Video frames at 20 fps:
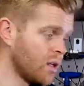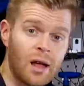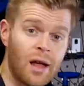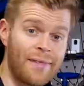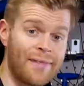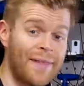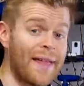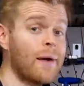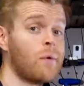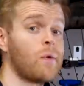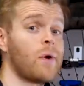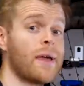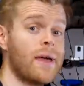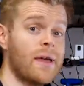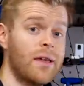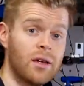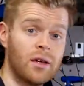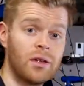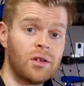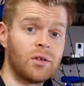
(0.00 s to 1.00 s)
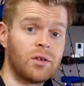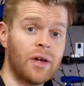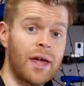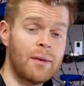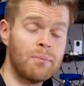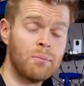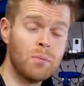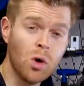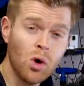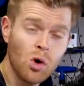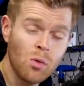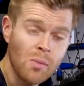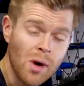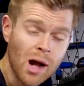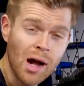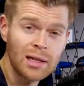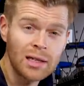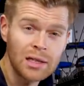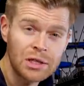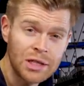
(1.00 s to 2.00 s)
and that way you'll get more
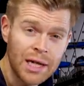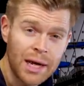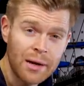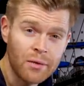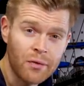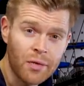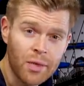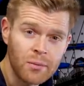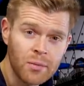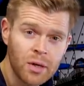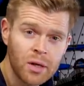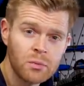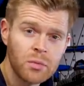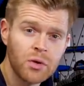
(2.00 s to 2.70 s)
mileage out of them